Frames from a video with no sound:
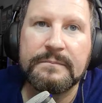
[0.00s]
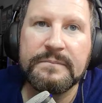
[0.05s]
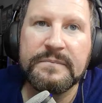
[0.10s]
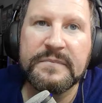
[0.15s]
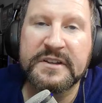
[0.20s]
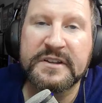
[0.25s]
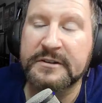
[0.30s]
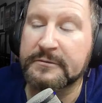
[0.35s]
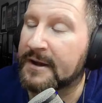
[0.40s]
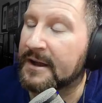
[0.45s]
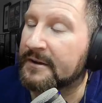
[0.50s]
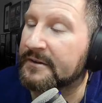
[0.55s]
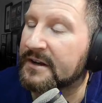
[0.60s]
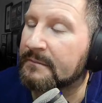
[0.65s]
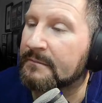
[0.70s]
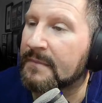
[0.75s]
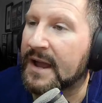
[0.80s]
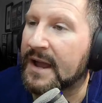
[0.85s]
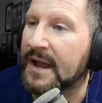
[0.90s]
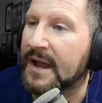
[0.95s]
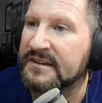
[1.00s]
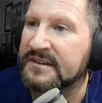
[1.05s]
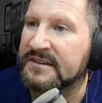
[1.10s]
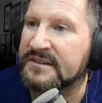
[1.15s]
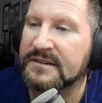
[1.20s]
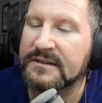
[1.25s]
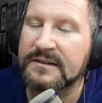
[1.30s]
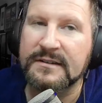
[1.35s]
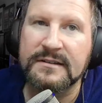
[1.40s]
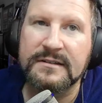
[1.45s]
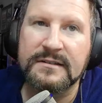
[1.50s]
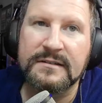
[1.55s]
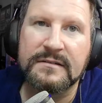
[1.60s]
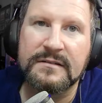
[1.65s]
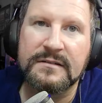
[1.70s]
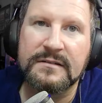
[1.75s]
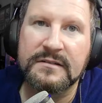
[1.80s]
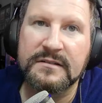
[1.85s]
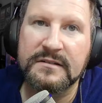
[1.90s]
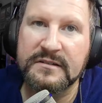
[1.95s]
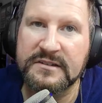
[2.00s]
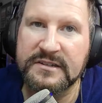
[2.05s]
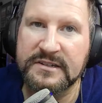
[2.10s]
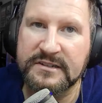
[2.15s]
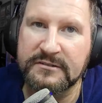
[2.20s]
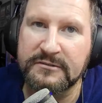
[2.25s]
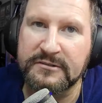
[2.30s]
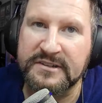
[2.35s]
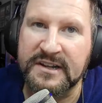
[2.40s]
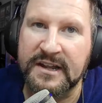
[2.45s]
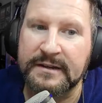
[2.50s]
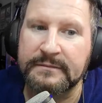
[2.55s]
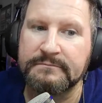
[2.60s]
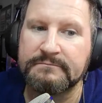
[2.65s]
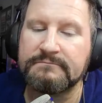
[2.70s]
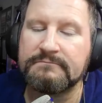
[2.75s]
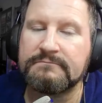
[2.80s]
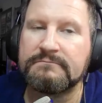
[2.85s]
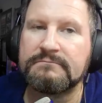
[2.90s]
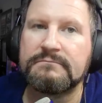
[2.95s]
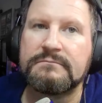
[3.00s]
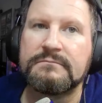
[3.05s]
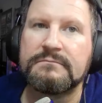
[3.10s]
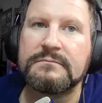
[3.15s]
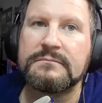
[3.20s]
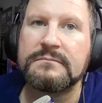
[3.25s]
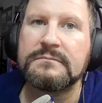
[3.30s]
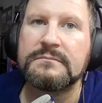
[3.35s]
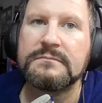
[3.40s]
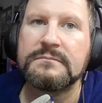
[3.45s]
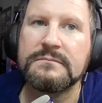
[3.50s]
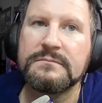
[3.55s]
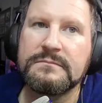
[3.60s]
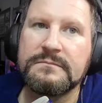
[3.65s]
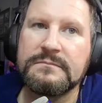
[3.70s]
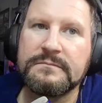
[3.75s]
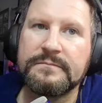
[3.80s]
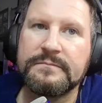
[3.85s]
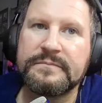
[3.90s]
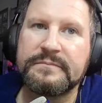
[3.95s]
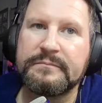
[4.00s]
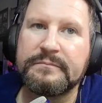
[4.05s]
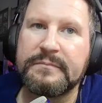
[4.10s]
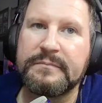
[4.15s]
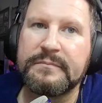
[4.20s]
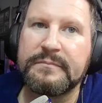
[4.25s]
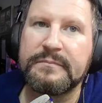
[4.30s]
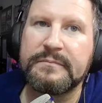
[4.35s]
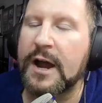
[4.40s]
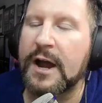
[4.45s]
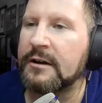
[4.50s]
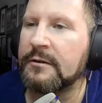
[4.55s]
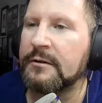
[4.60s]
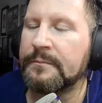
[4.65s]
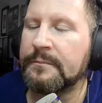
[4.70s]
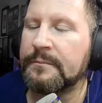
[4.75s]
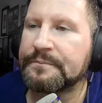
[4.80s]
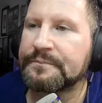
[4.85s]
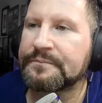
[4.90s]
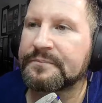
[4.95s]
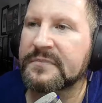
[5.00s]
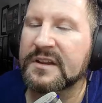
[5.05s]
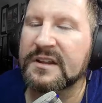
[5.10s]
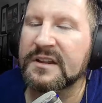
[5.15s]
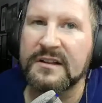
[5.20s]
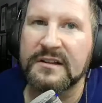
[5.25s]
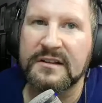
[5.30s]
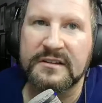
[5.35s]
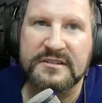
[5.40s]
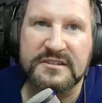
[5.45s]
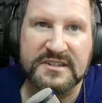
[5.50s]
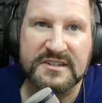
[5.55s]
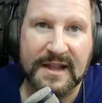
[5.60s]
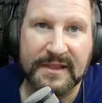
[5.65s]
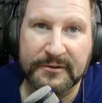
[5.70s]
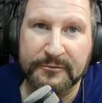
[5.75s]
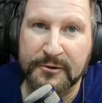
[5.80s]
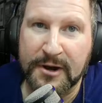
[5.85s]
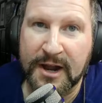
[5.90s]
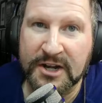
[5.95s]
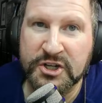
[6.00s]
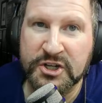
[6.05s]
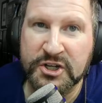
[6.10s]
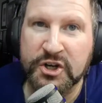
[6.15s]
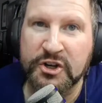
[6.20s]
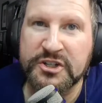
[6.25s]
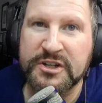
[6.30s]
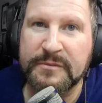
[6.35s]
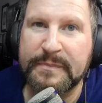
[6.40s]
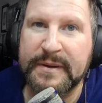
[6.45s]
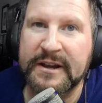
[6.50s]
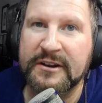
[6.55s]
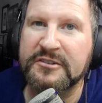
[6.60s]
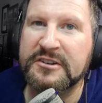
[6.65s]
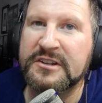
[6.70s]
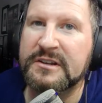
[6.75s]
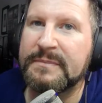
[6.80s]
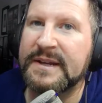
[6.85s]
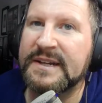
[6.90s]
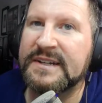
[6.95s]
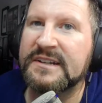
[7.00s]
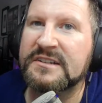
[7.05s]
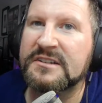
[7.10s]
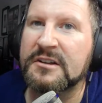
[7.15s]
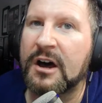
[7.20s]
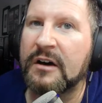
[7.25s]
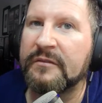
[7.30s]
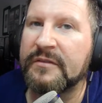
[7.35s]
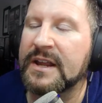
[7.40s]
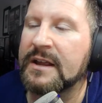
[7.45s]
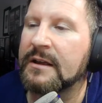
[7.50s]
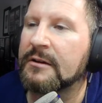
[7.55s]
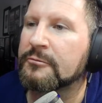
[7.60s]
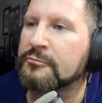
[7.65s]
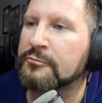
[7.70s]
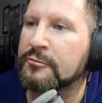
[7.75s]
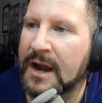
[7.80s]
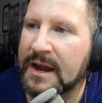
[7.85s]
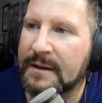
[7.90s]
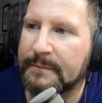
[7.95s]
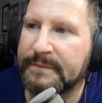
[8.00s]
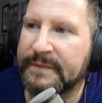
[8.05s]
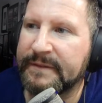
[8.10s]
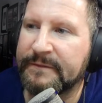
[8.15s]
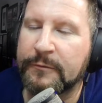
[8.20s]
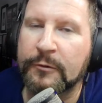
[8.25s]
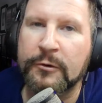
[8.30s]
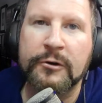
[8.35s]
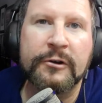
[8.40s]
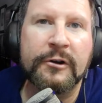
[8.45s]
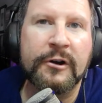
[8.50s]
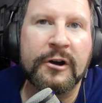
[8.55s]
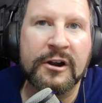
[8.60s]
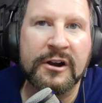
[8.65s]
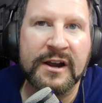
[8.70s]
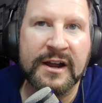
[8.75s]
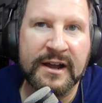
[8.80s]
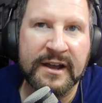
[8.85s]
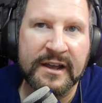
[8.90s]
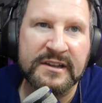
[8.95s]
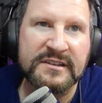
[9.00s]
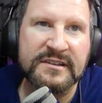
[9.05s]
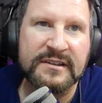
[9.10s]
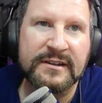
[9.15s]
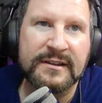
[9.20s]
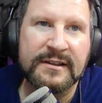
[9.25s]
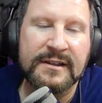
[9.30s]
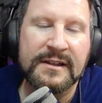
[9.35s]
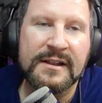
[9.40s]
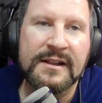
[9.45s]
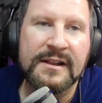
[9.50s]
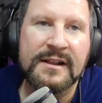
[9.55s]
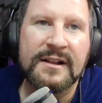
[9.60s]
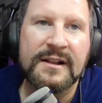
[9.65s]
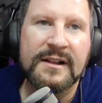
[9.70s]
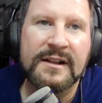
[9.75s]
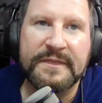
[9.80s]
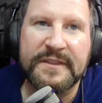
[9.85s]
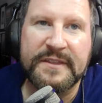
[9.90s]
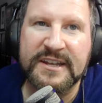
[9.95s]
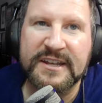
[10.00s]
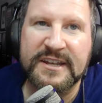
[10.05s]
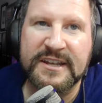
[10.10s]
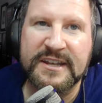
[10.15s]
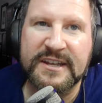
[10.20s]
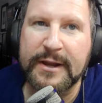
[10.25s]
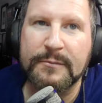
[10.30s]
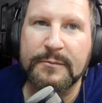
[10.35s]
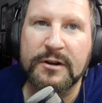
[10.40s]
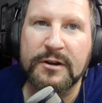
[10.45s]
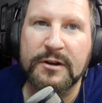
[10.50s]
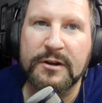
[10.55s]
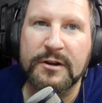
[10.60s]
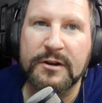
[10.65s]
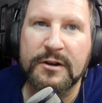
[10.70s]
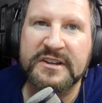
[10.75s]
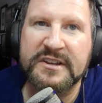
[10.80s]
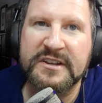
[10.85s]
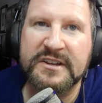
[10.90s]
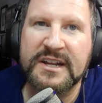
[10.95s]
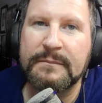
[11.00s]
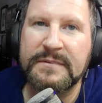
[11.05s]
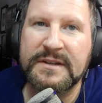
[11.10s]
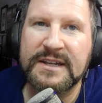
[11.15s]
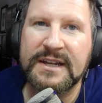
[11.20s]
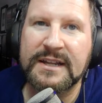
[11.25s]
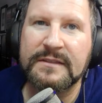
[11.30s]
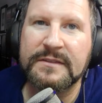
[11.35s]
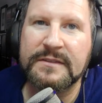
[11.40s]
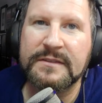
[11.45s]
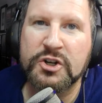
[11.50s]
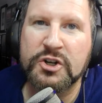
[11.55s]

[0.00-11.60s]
surrounding Micah's suicide. Meanwhile, Solid Rock Church appears to be dissolving right before our eyes. This week, movers were seen emptying the